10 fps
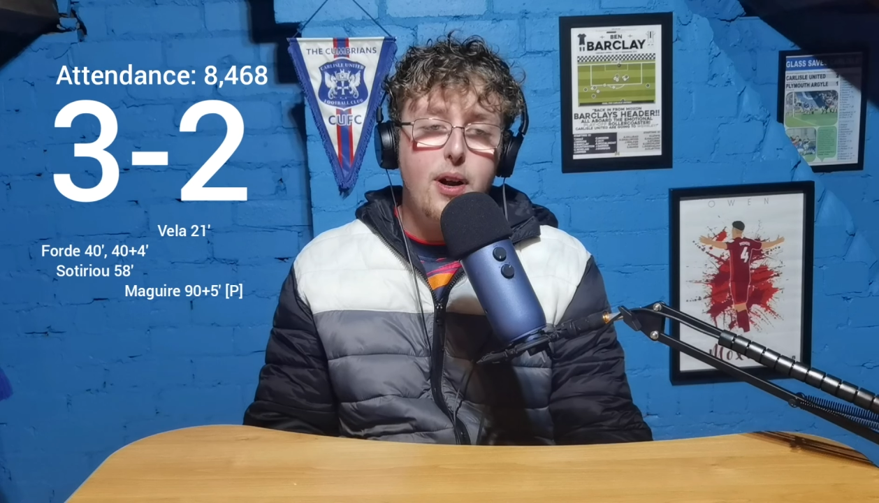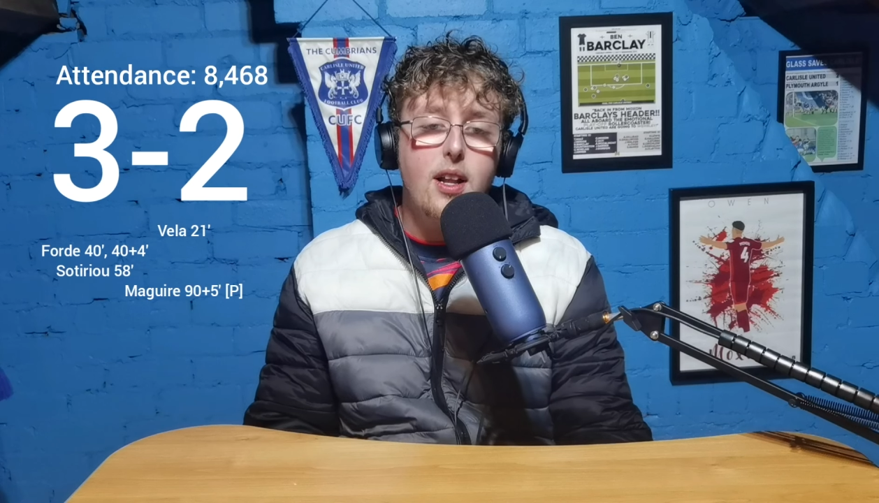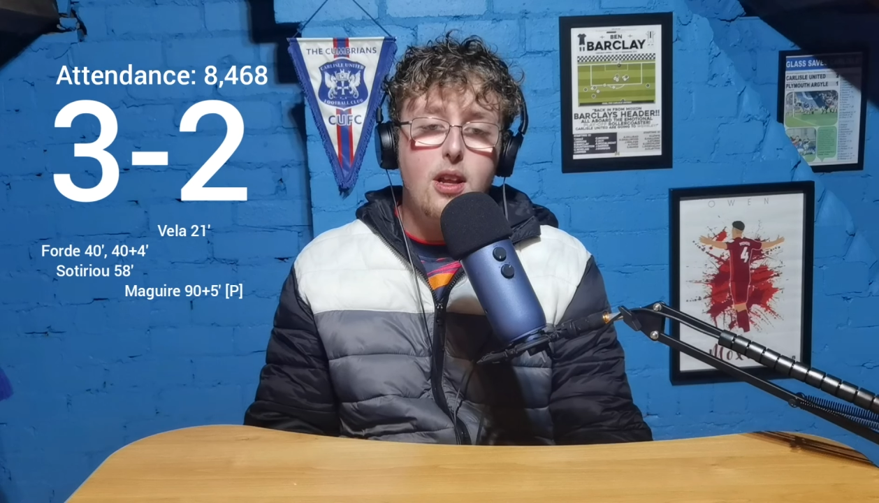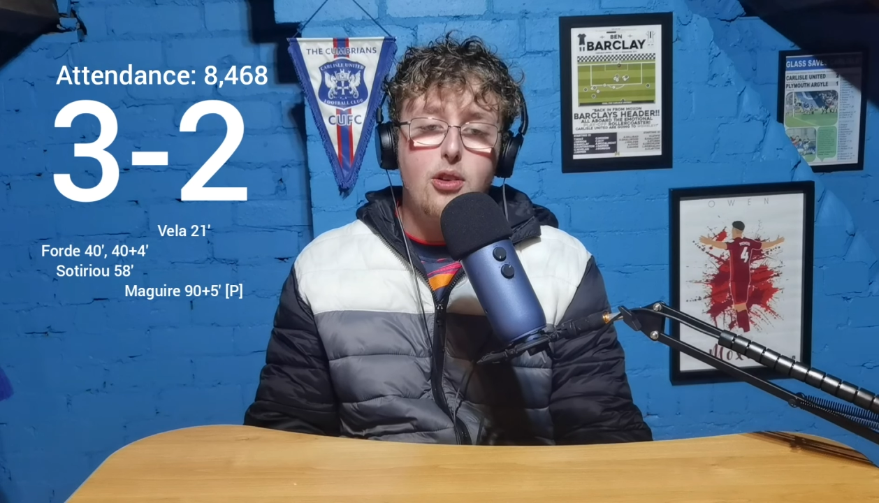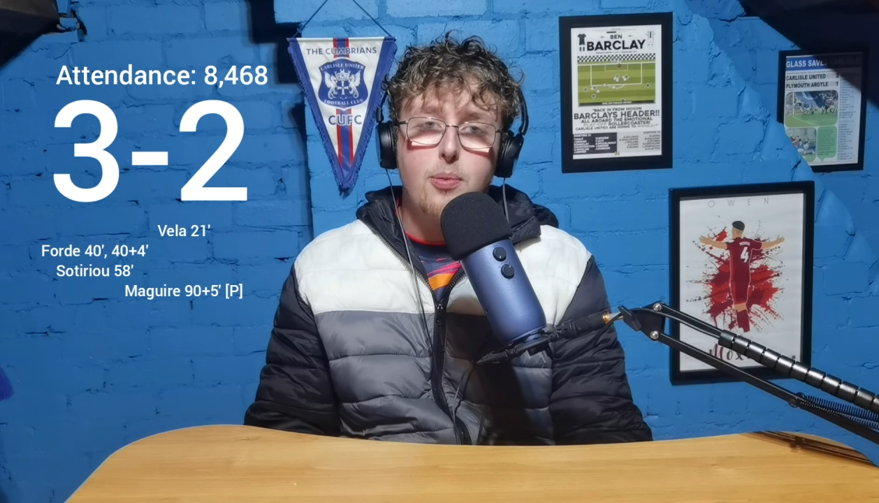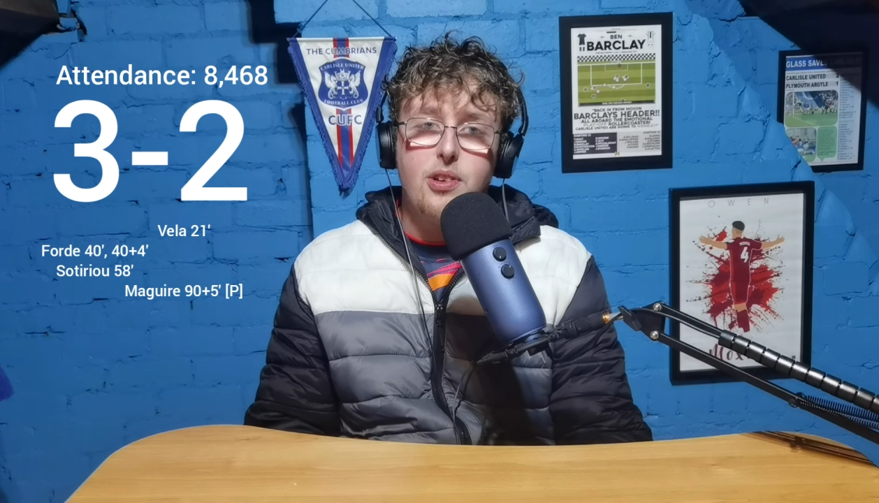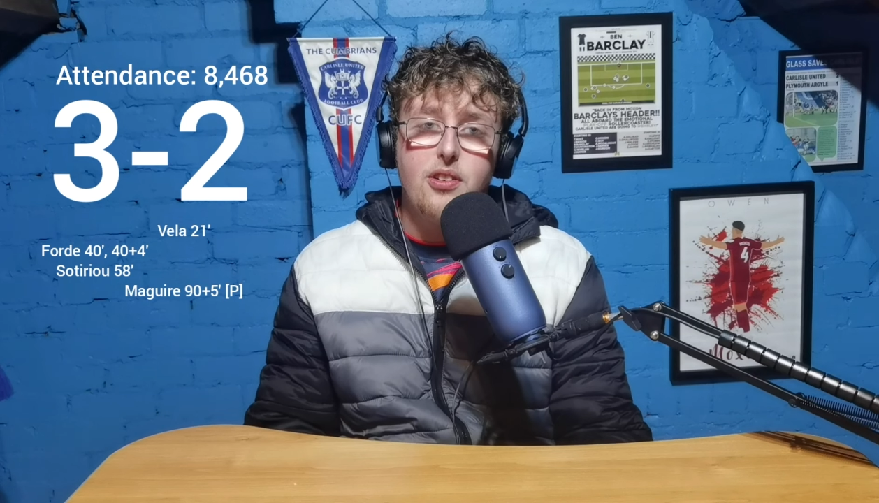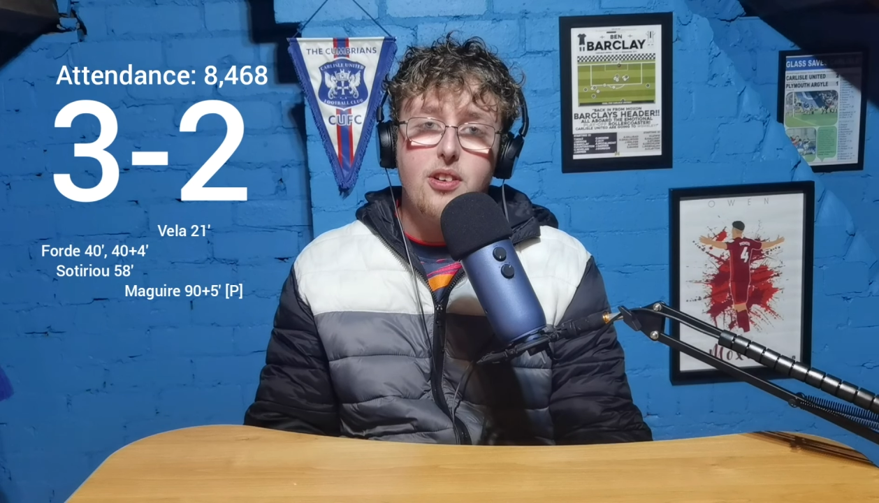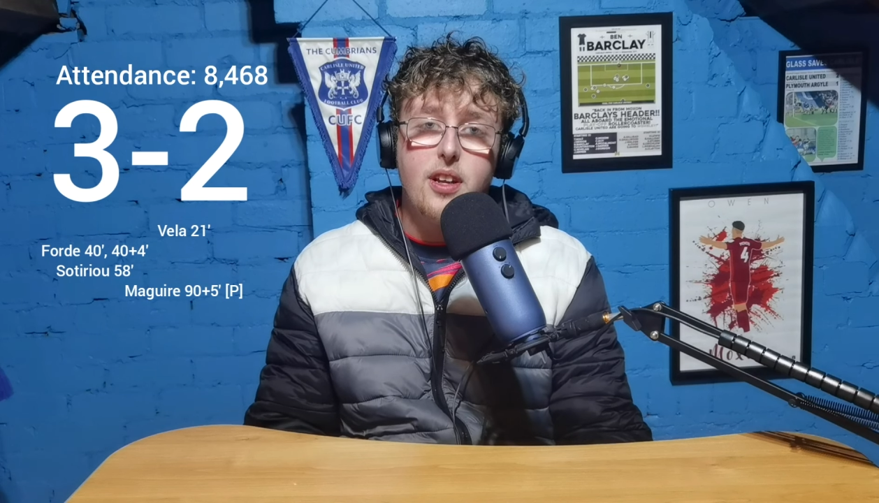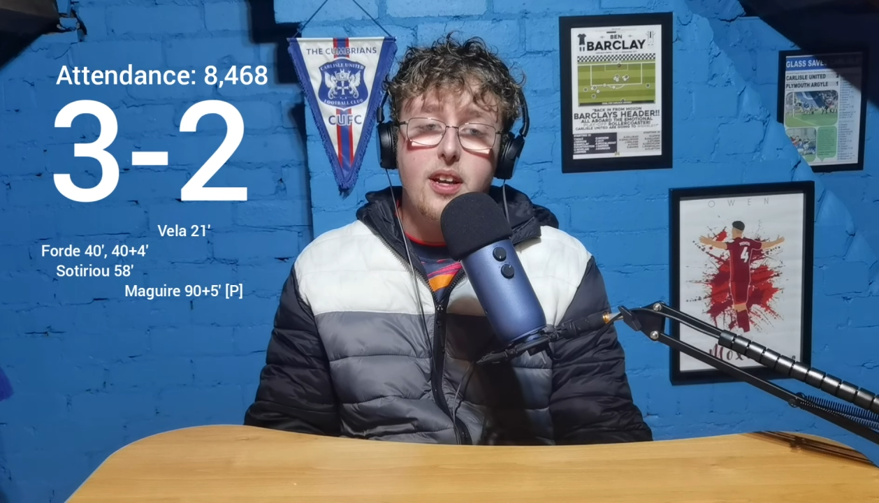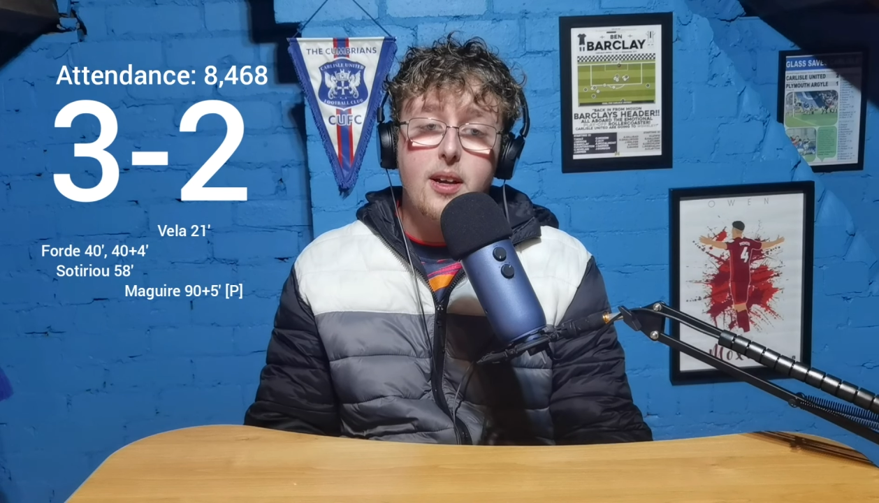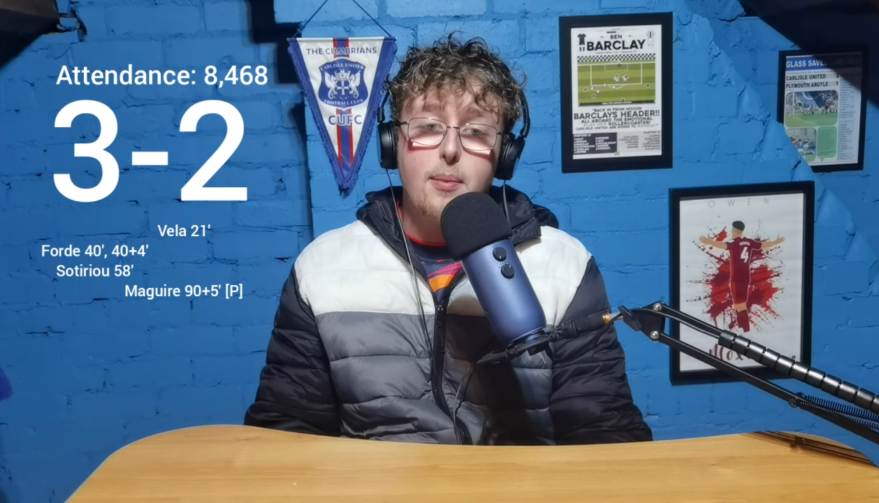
in a lost position here,